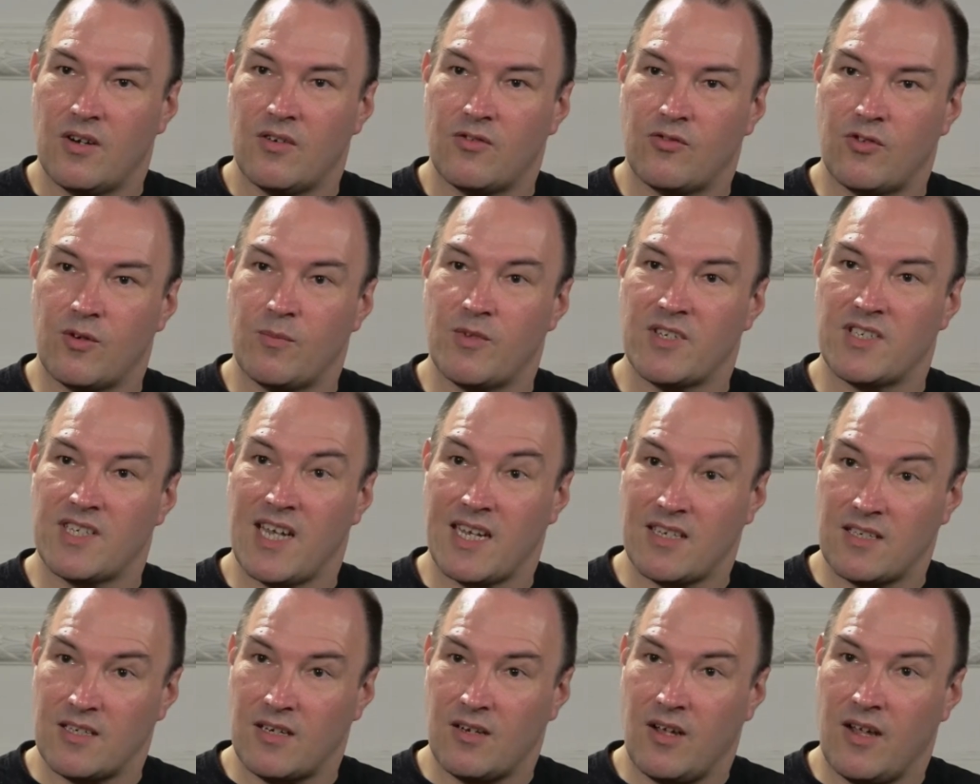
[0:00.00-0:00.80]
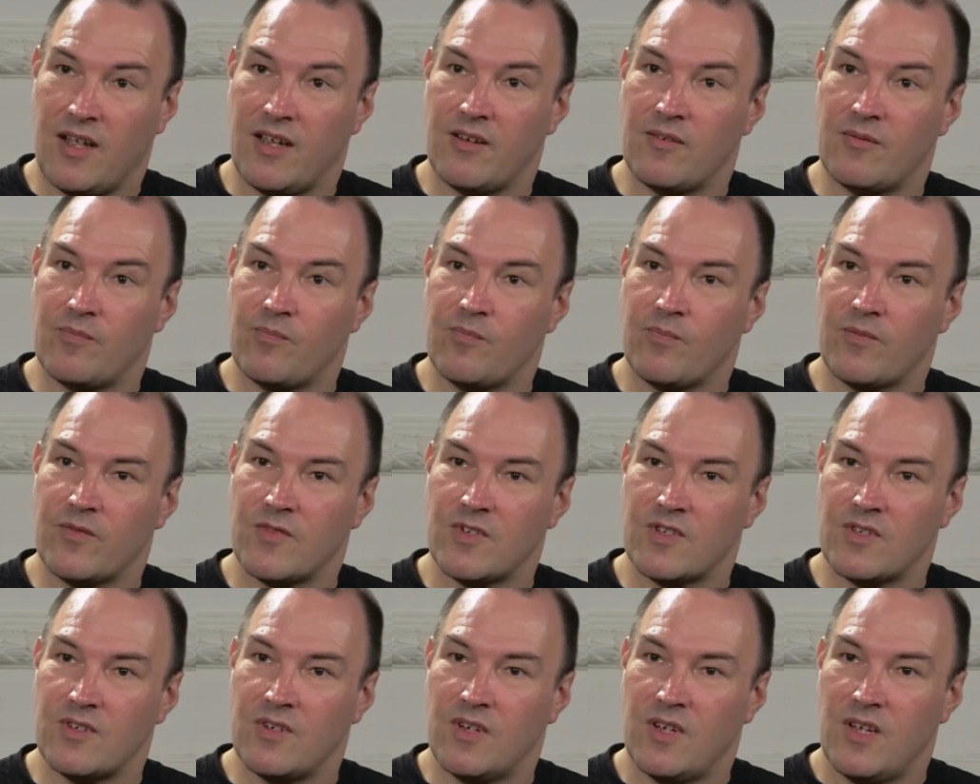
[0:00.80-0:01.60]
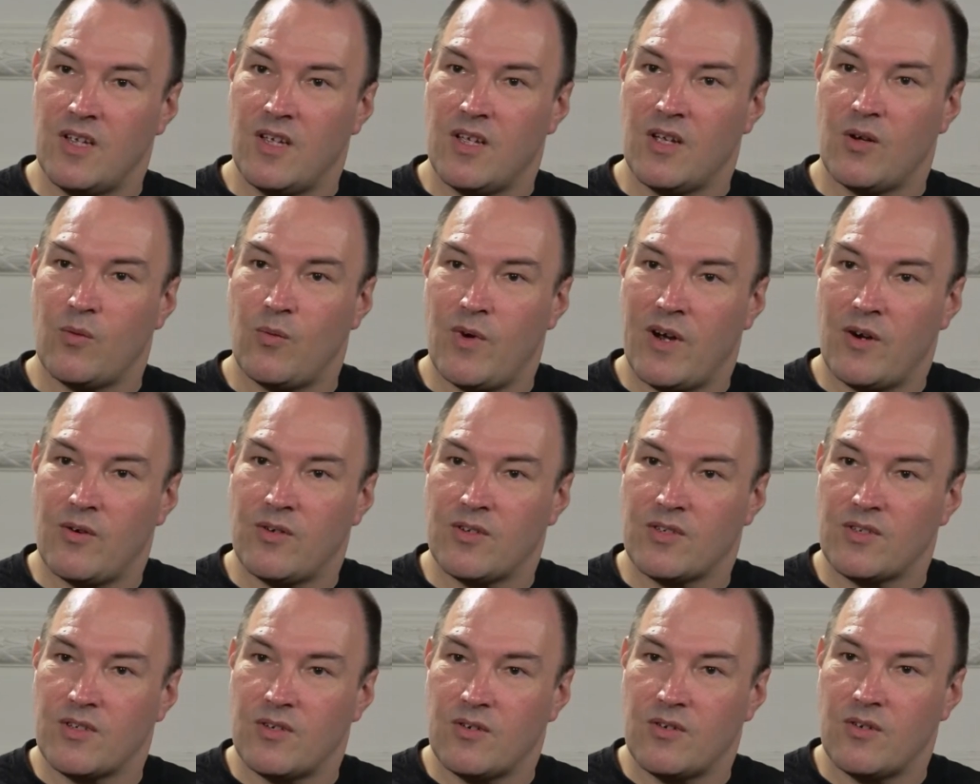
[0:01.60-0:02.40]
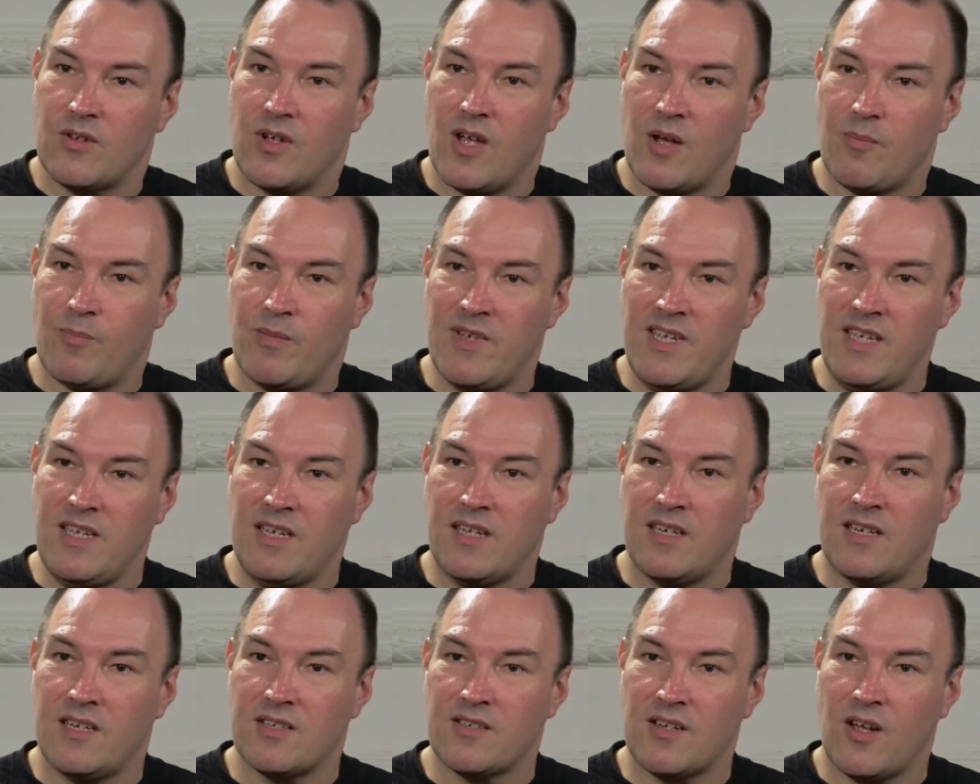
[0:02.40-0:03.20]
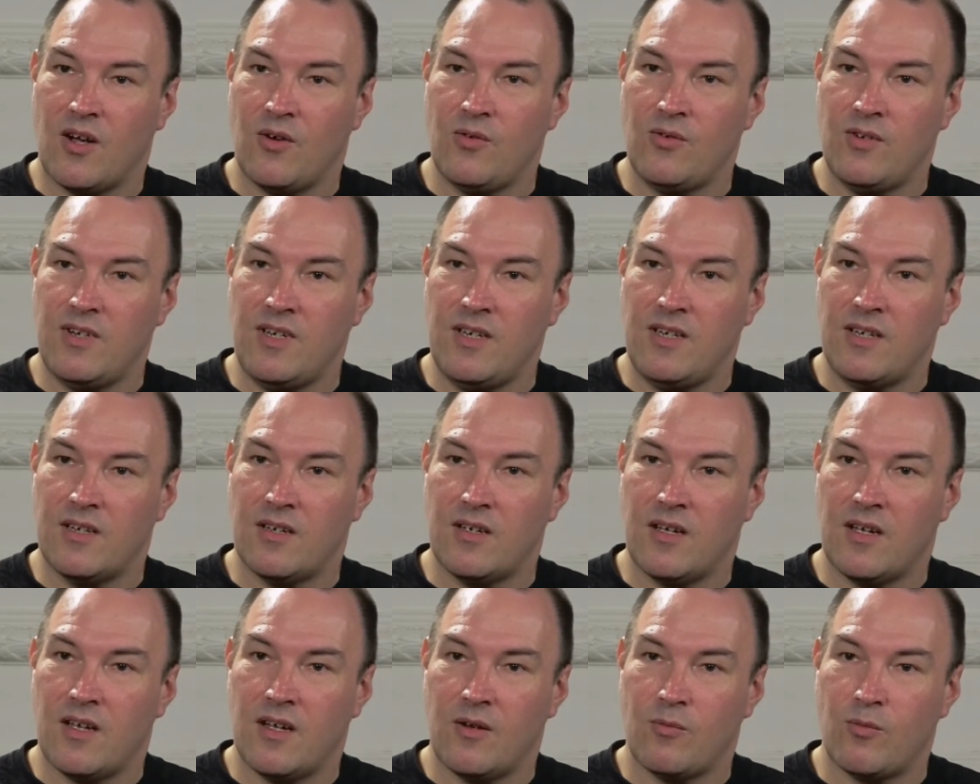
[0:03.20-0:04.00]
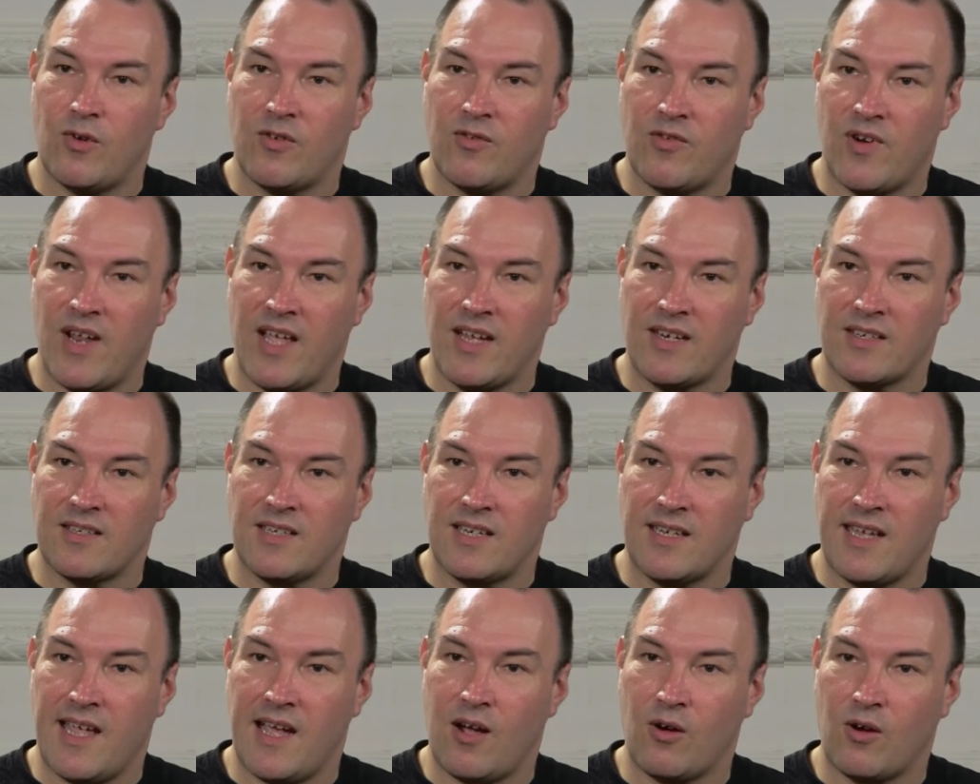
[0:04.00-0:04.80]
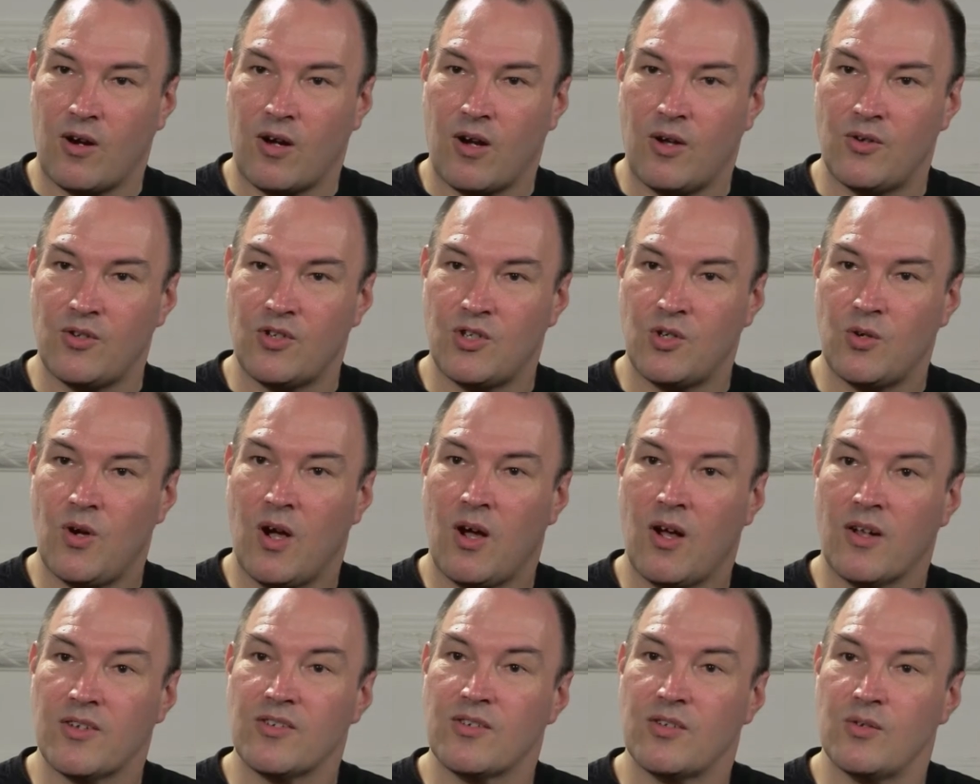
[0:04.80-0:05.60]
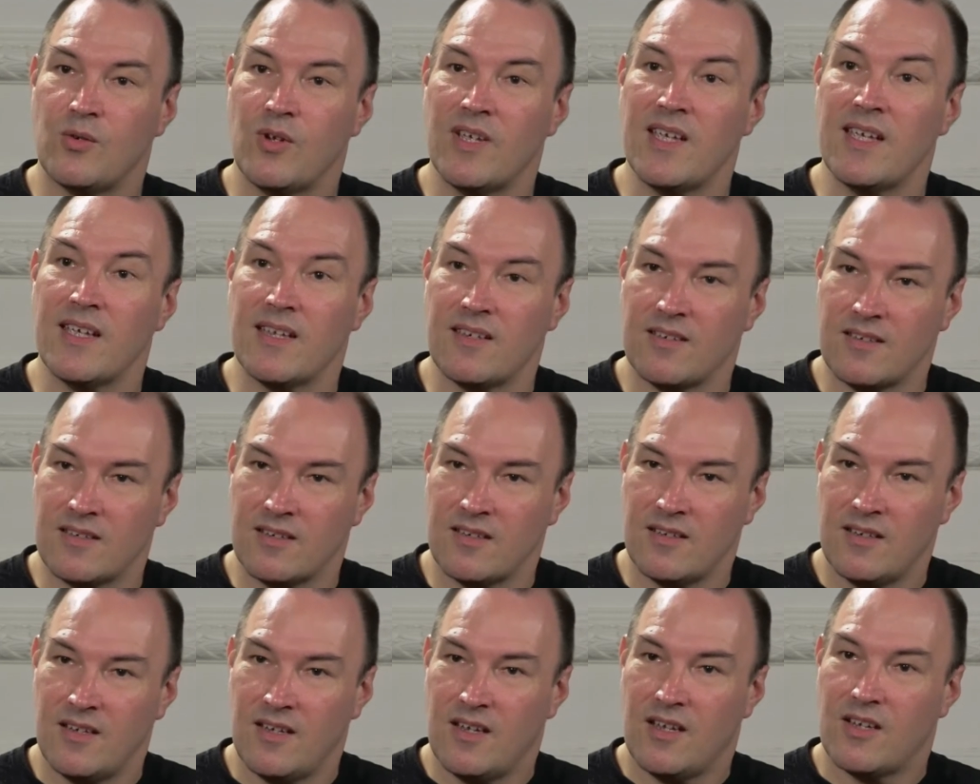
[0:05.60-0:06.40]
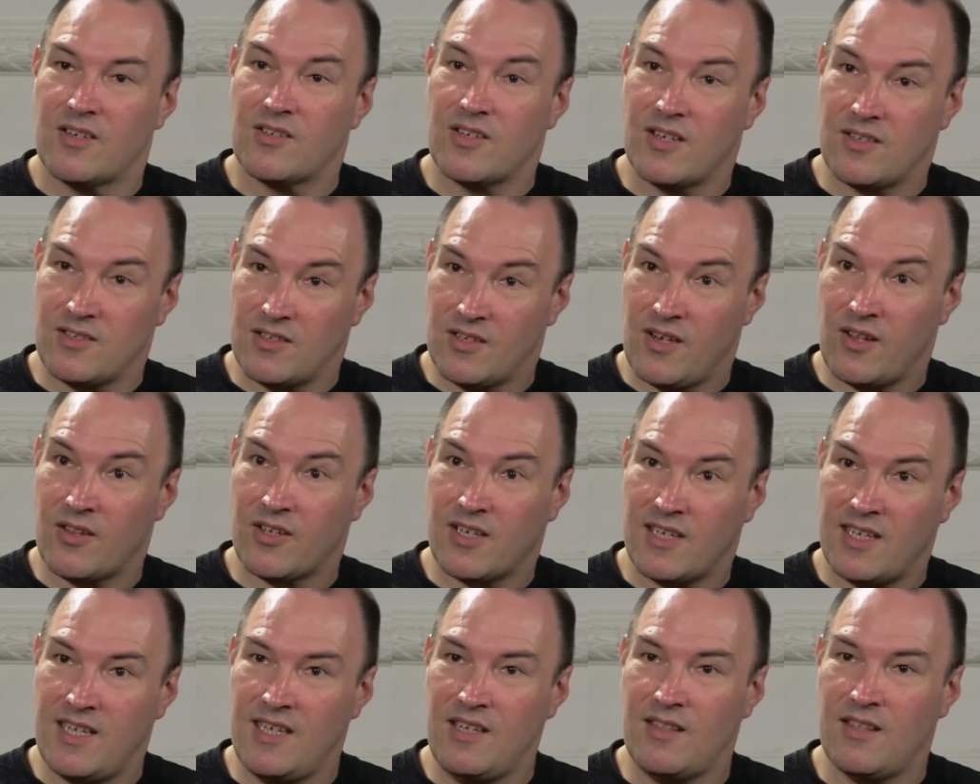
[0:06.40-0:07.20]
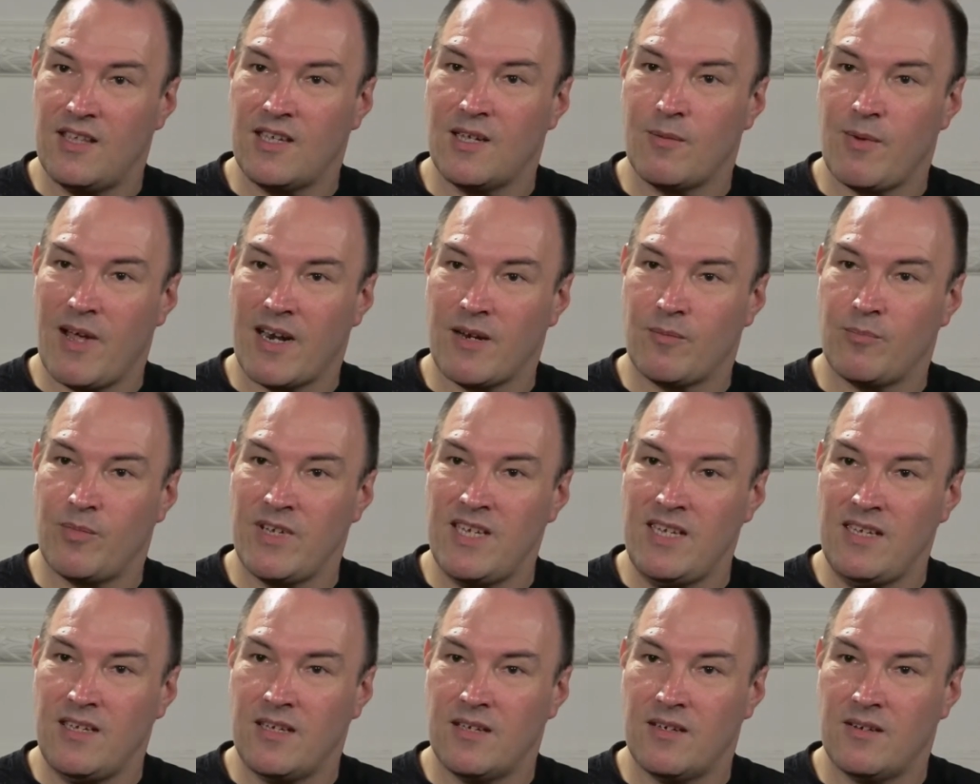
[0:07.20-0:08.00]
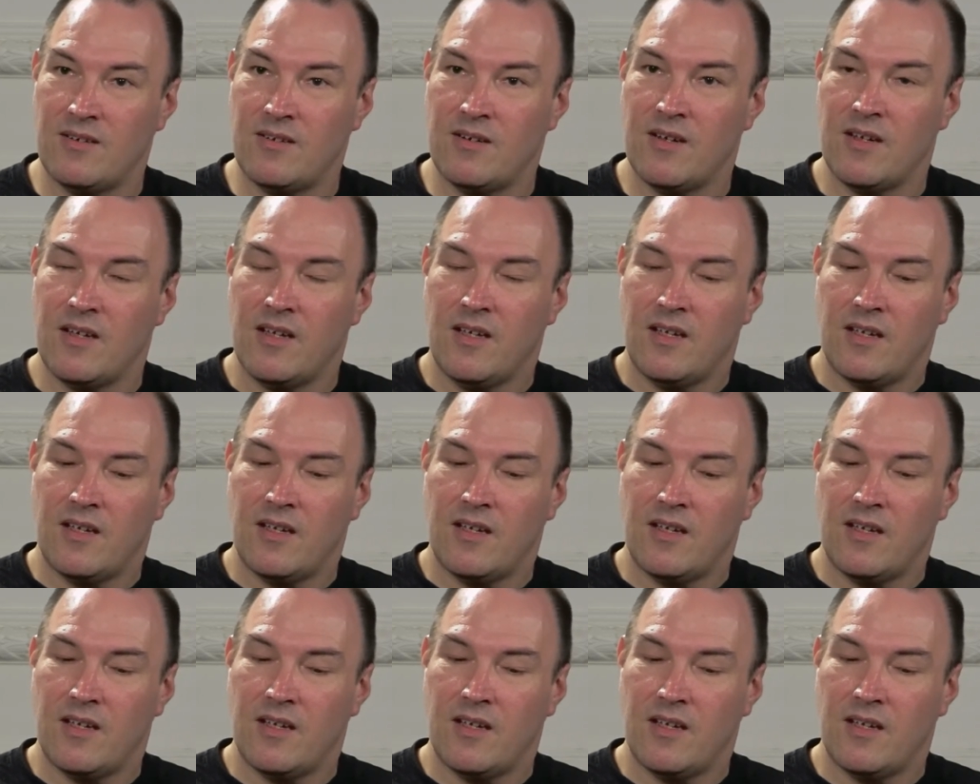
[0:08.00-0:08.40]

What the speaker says: from a satellite, whereas a beacon is only reflecting how close you are to it. So that's another key thing about a beacon.